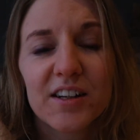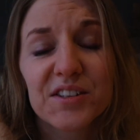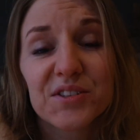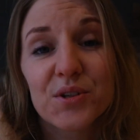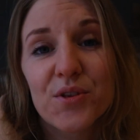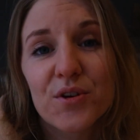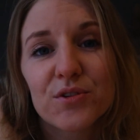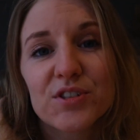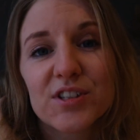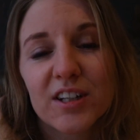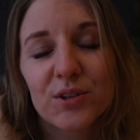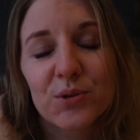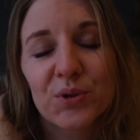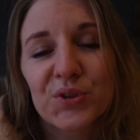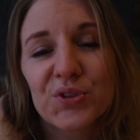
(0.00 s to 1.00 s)
And so there is a
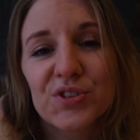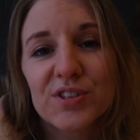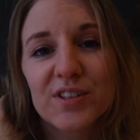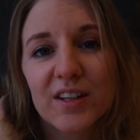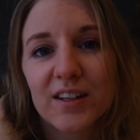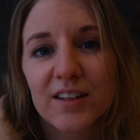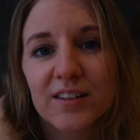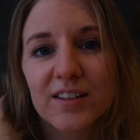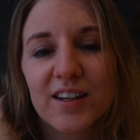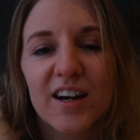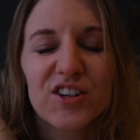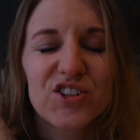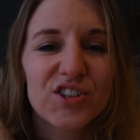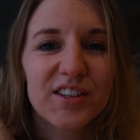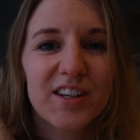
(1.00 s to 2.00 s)
course that they
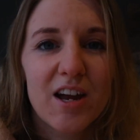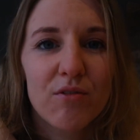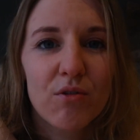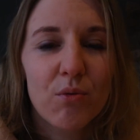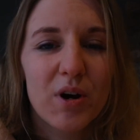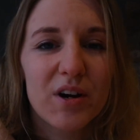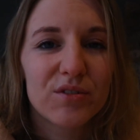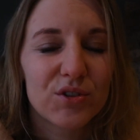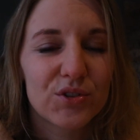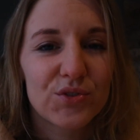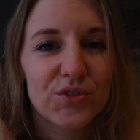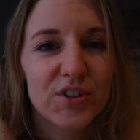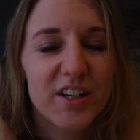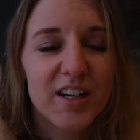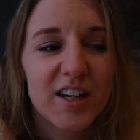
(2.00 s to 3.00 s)
actually gave away for
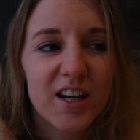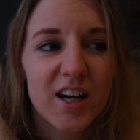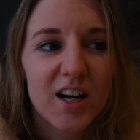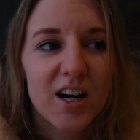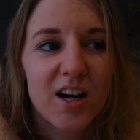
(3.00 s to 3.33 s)
free.